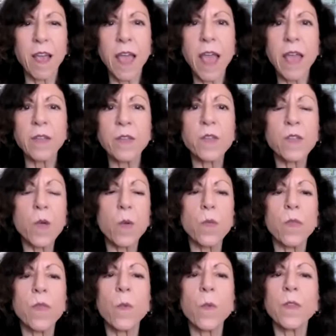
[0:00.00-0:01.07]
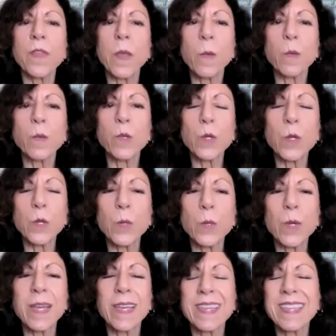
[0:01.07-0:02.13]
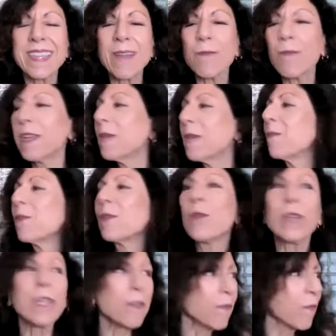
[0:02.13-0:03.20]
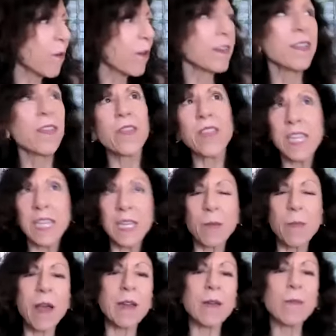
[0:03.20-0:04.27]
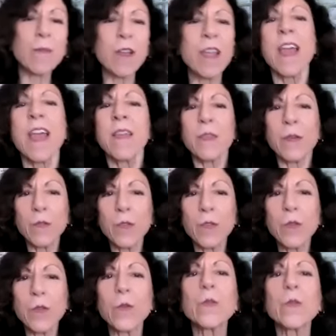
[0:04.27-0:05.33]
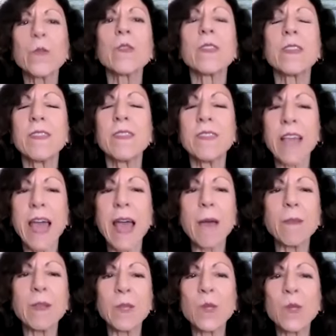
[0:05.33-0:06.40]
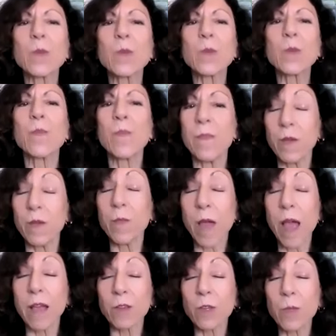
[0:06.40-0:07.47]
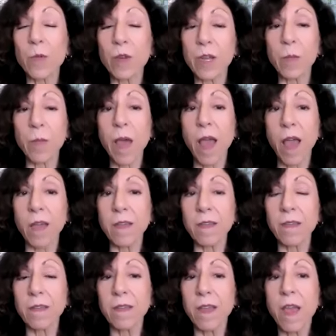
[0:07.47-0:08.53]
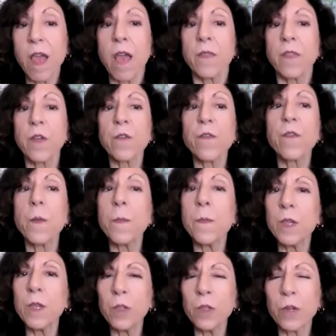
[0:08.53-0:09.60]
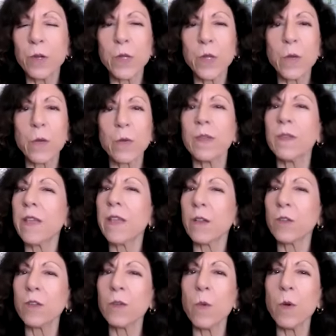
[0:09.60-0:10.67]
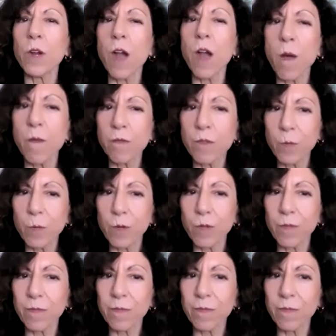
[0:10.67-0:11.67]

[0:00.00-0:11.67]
And so what they will do is they will keep looking for it and thinking about it. And they'll use these habits they'll actually bring it back. Their familiar zone is actually more comfortable.